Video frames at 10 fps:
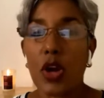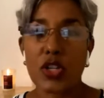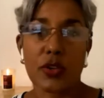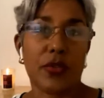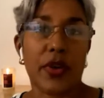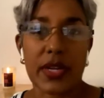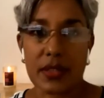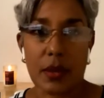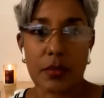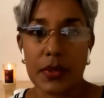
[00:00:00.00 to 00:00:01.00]
Russia, for
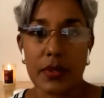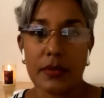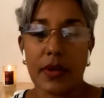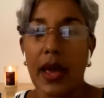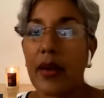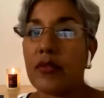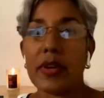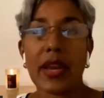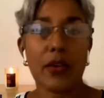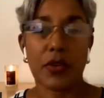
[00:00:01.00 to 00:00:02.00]
example,
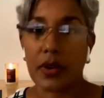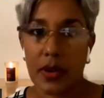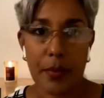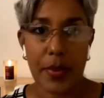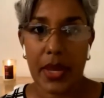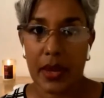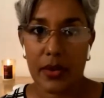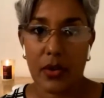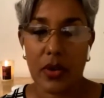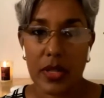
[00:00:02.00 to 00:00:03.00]
never
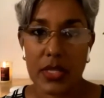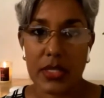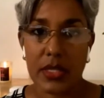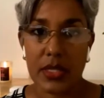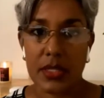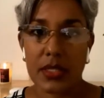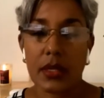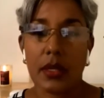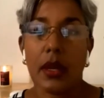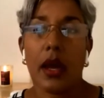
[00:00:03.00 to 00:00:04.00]
appeared on this list.